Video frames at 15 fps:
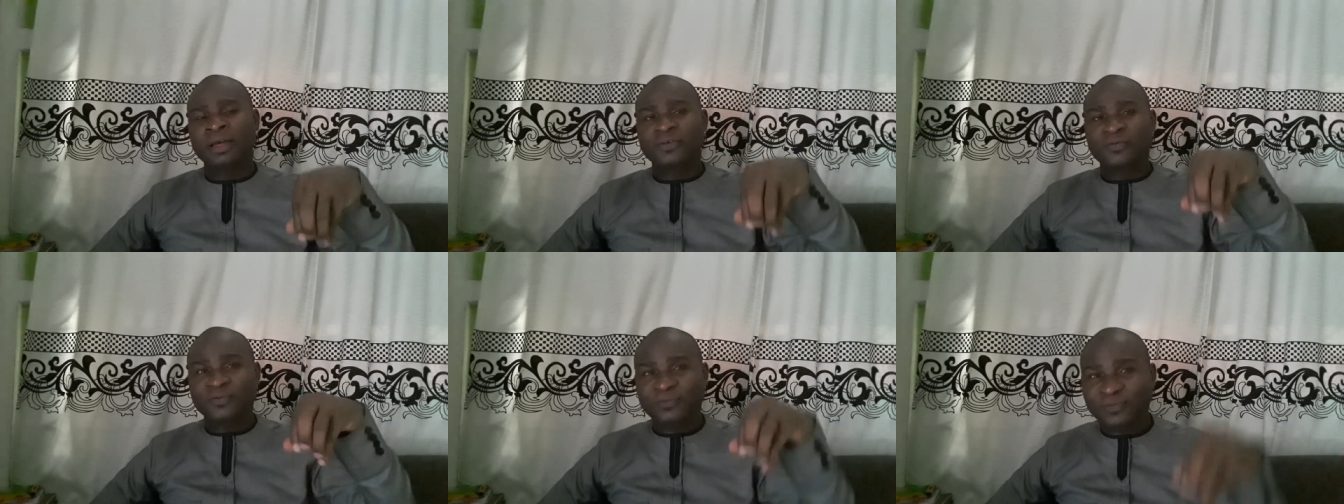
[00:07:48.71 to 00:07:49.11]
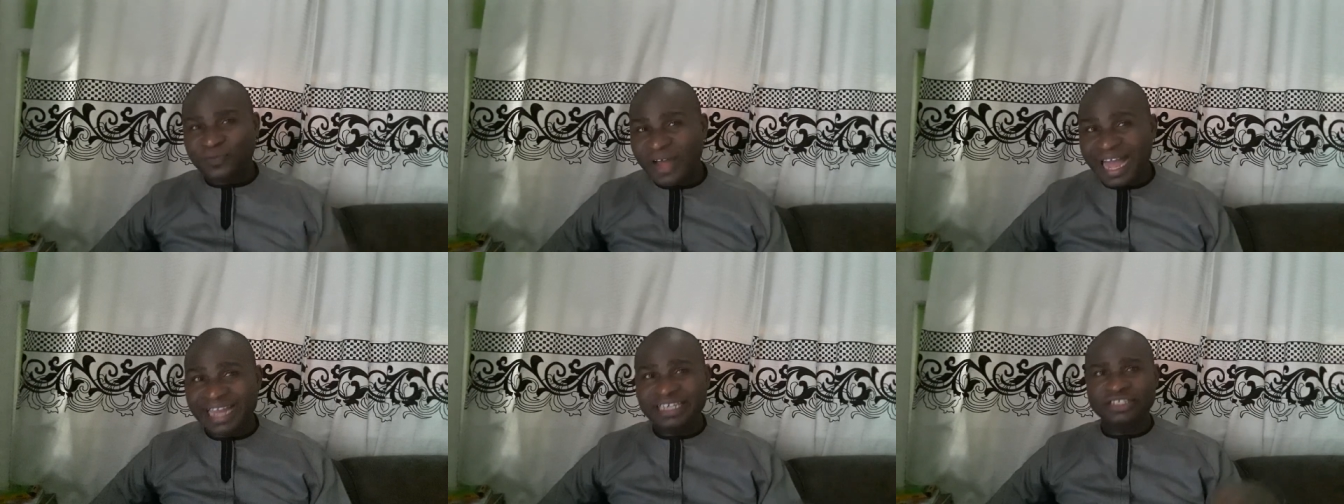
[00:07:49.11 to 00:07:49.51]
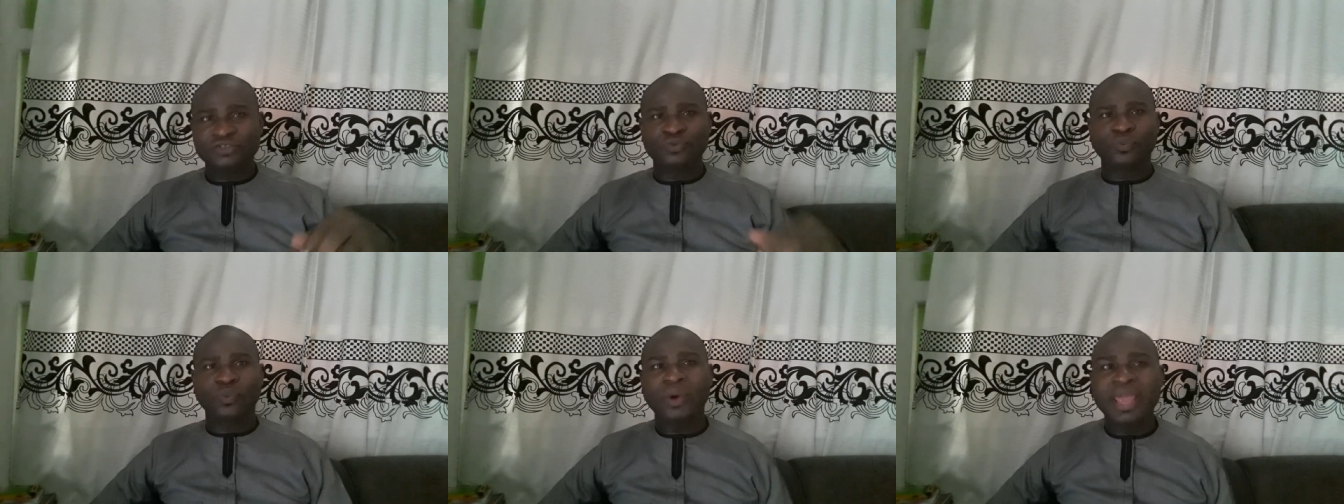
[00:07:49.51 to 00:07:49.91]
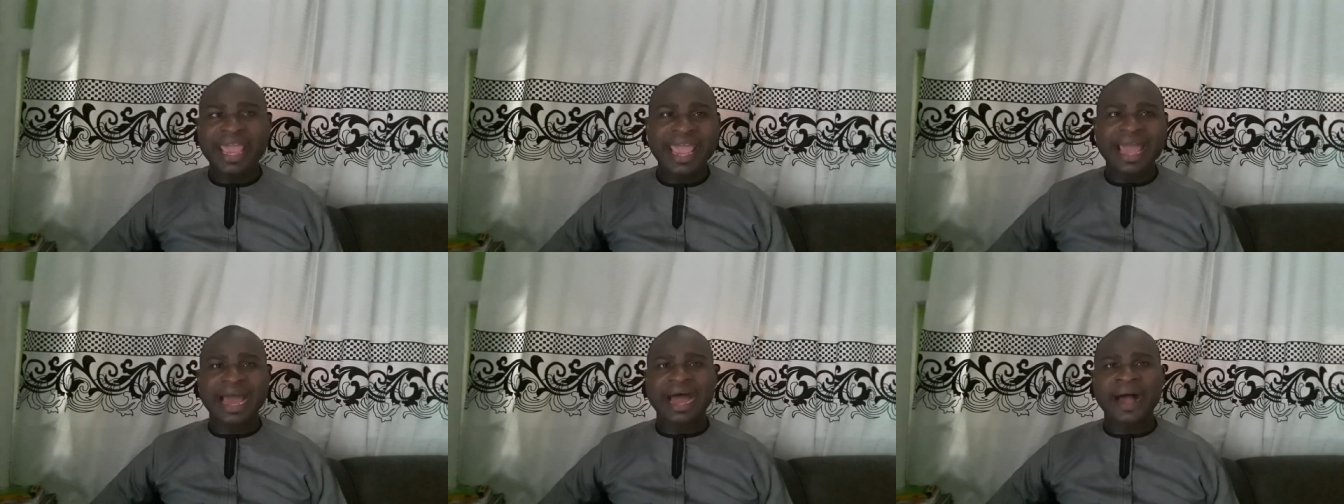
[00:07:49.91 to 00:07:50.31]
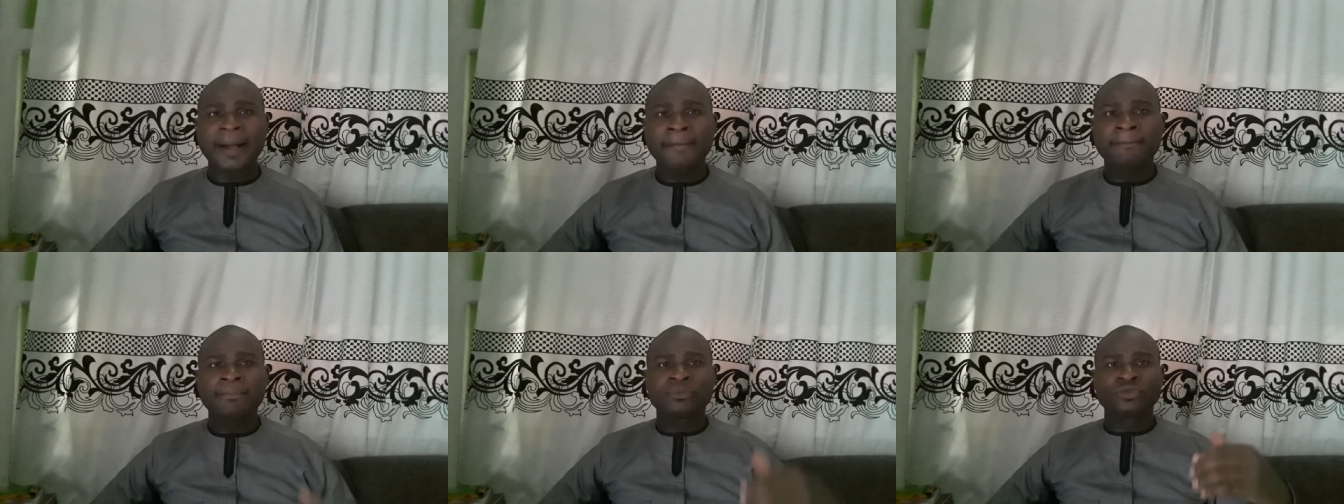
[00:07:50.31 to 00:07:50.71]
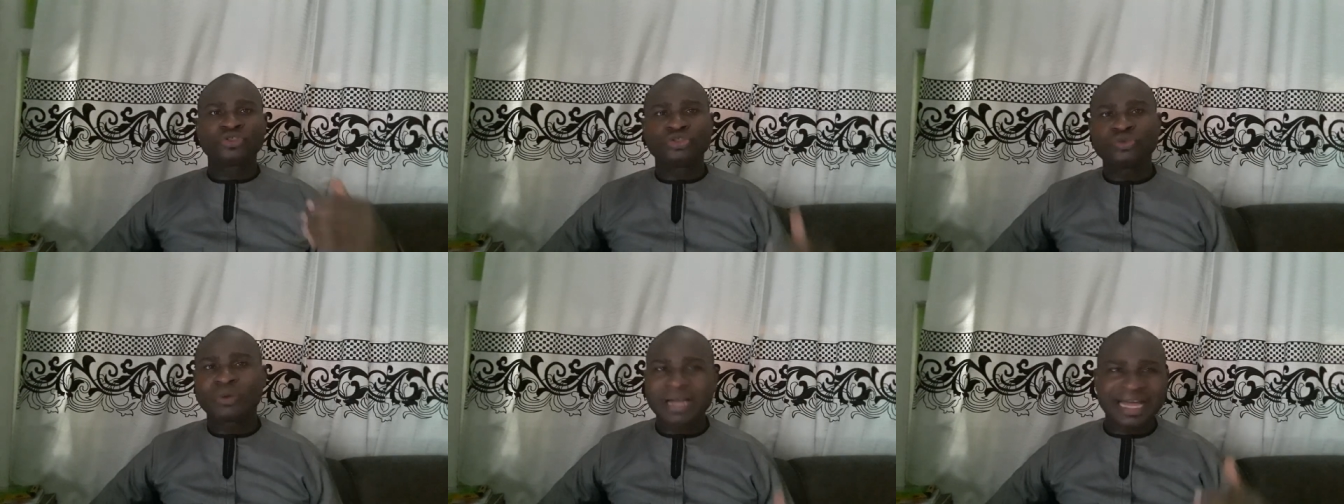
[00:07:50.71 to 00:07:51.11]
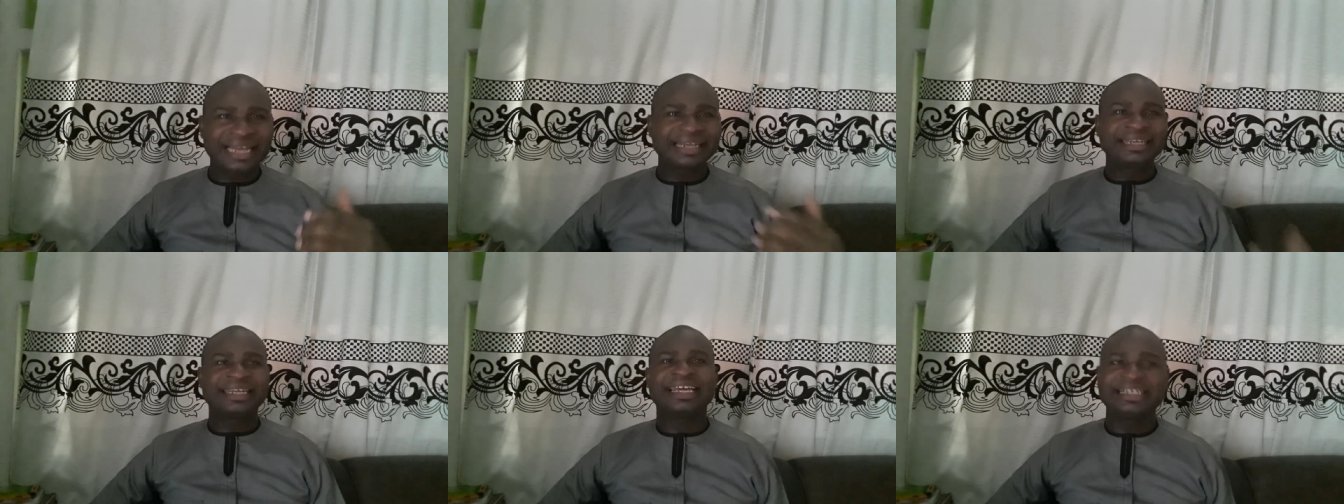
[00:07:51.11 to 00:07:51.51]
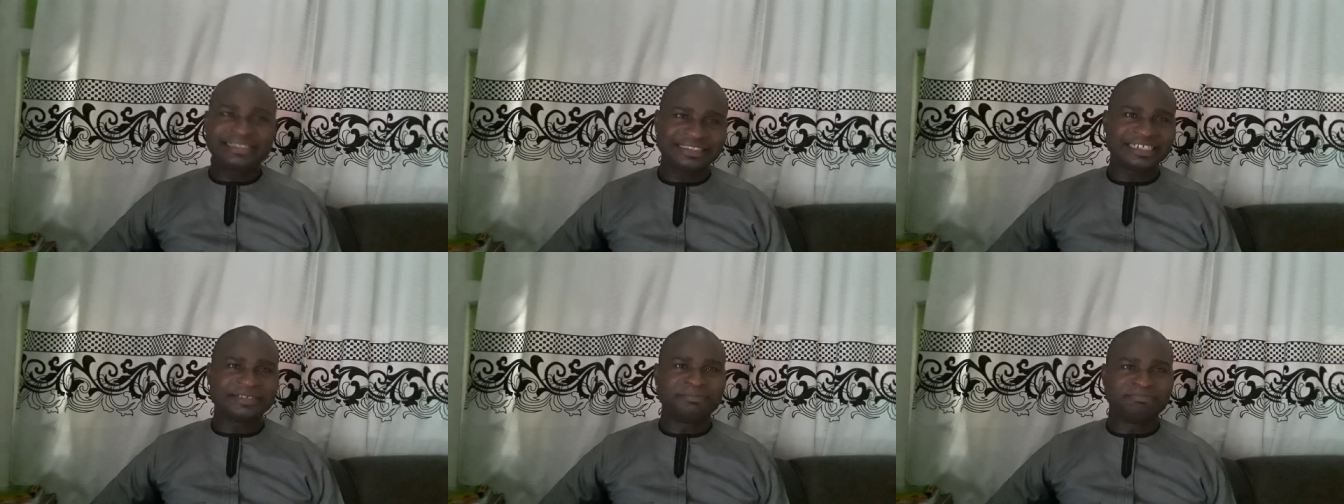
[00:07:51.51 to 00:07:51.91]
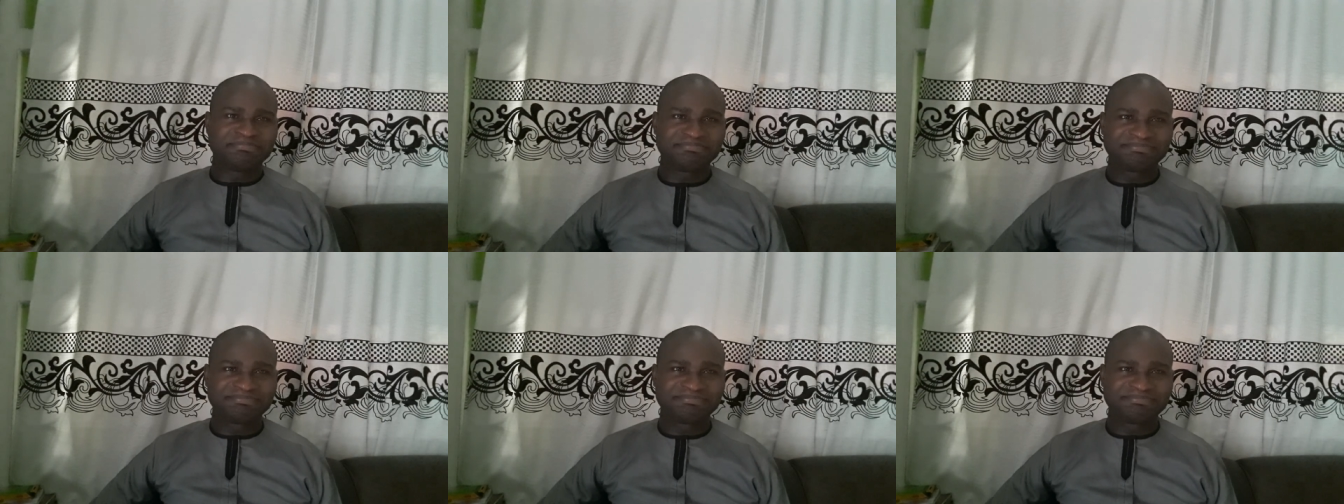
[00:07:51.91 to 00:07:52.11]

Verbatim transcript: find where you can learn them.